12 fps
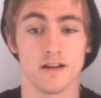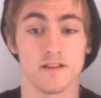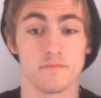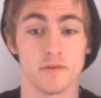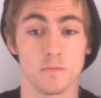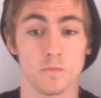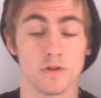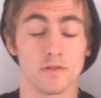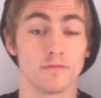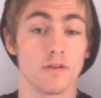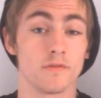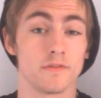I have been one
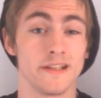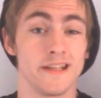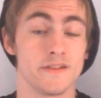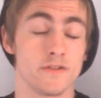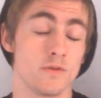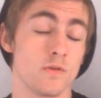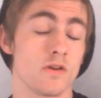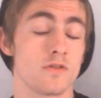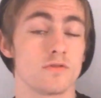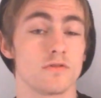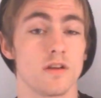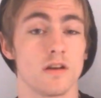of roughly
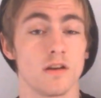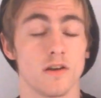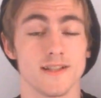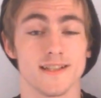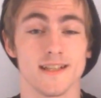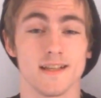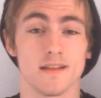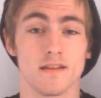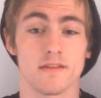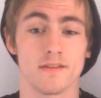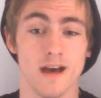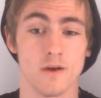
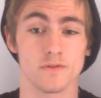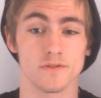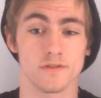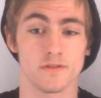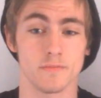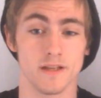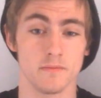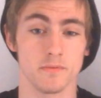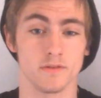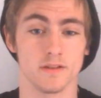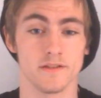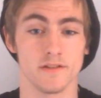290,000
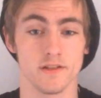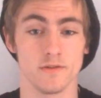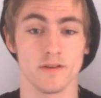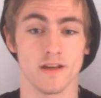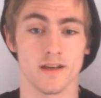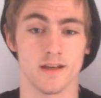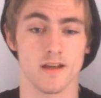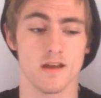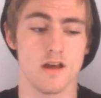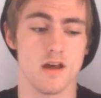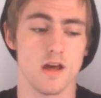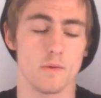people in the UK
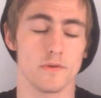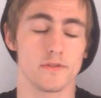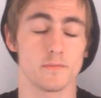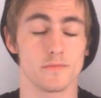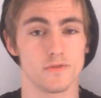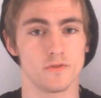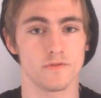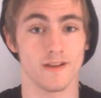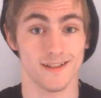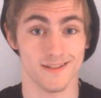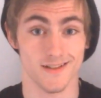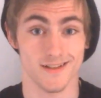with some sort of
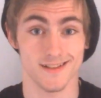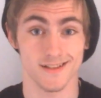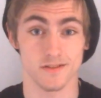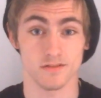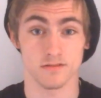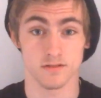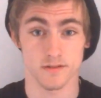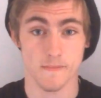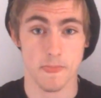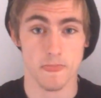anxiety disorder.